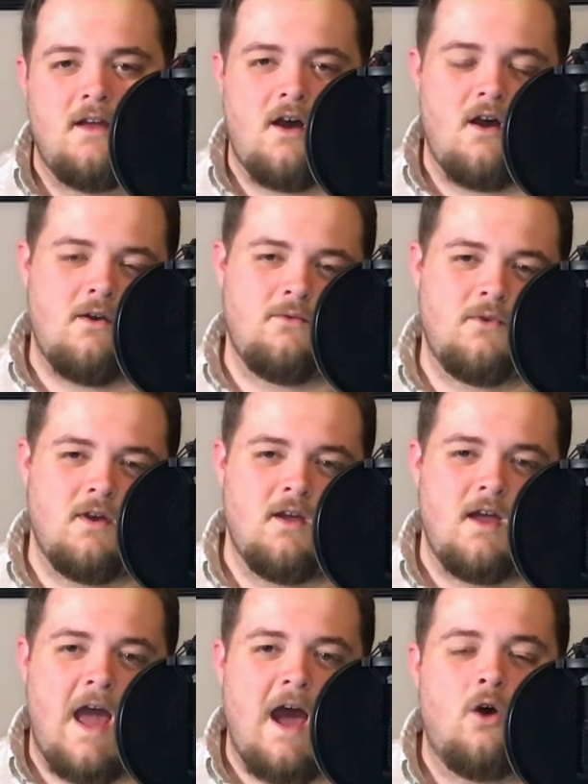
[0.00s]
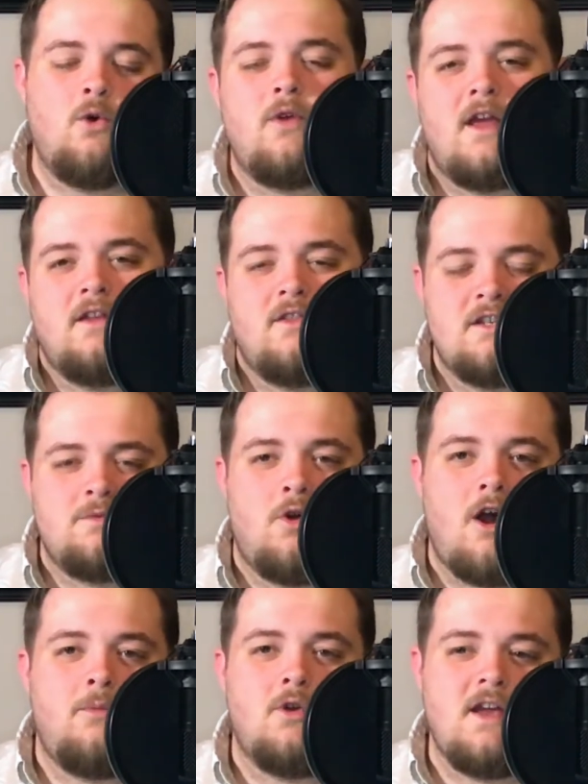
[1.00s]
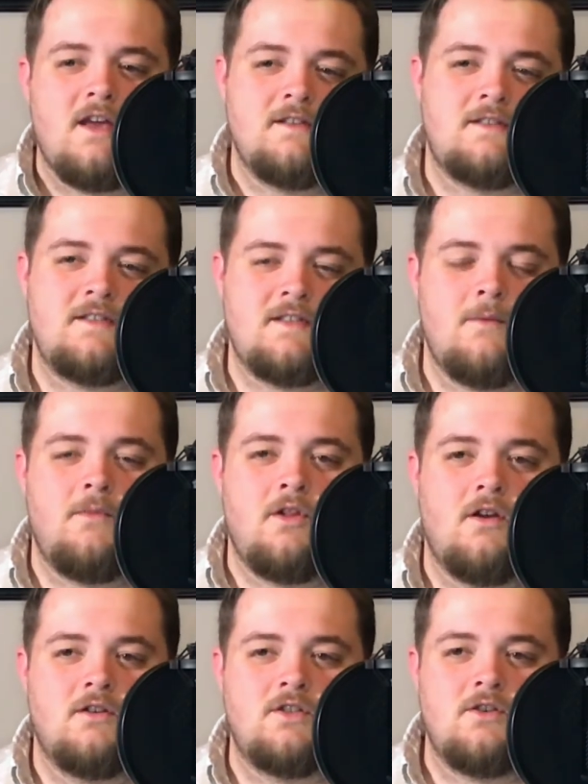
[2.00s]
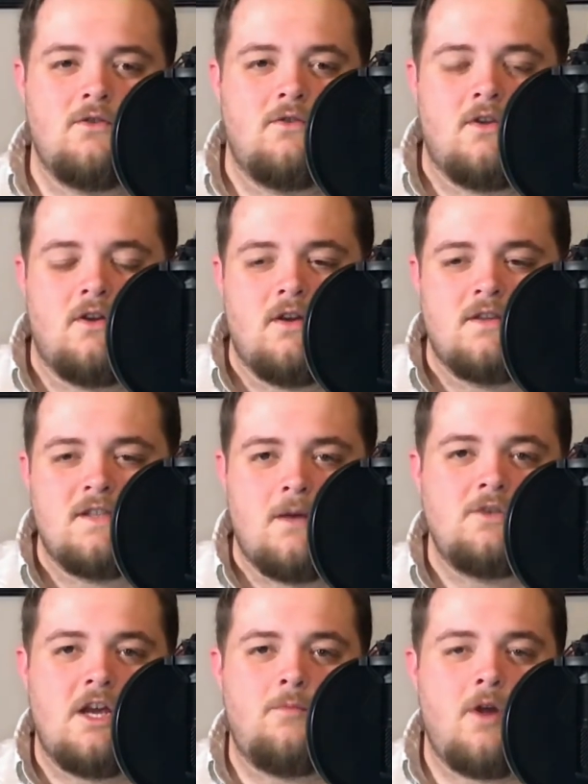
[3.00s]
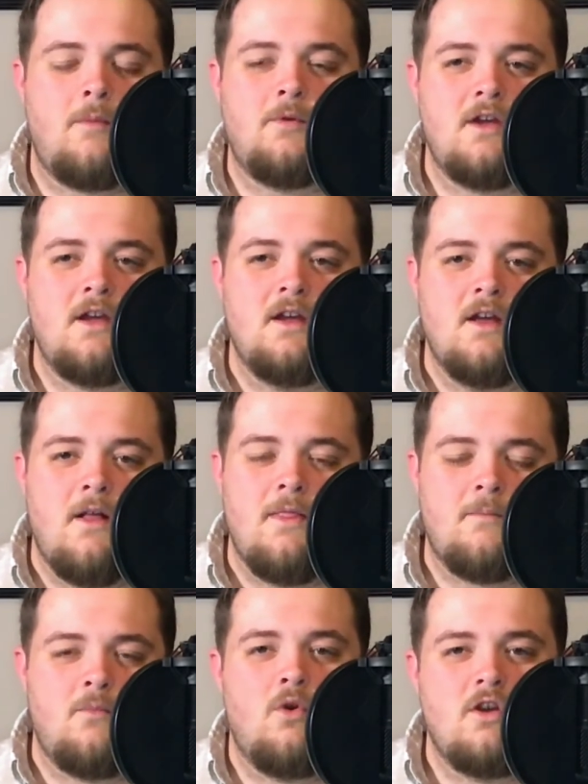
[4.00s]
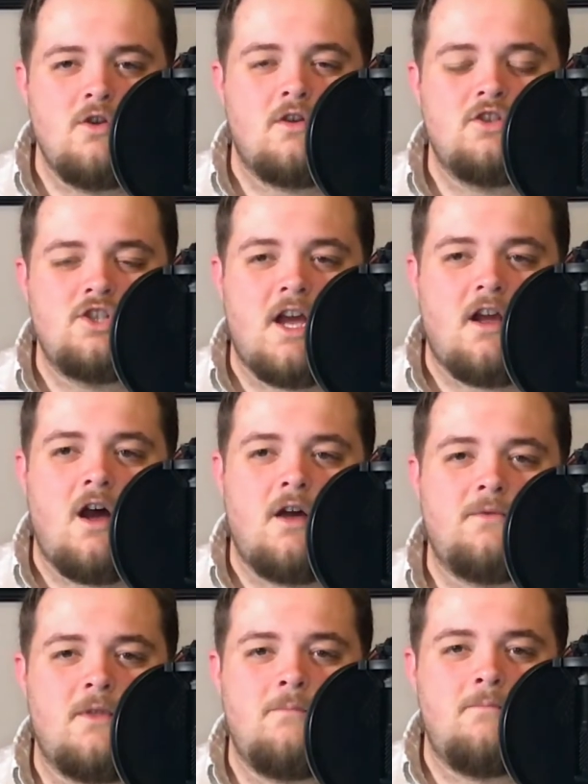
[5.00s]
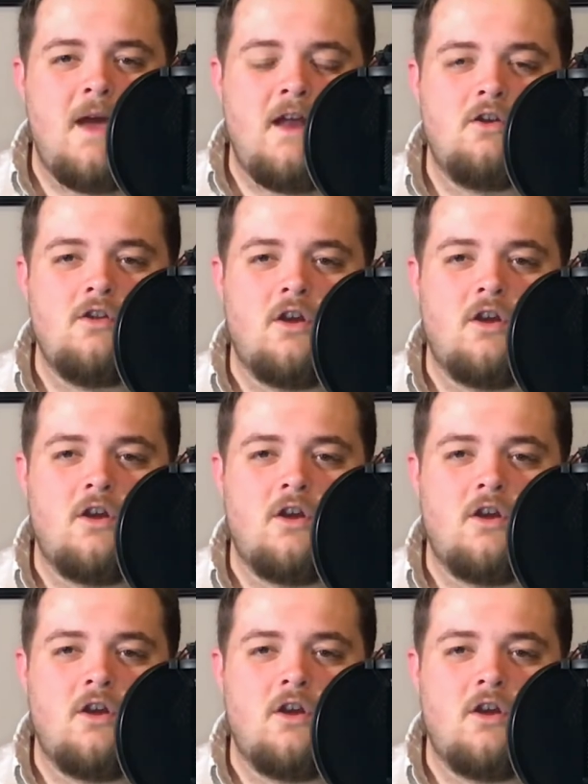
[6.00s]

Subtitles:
of how this property is similar to the subject property, the more you can check off, the better your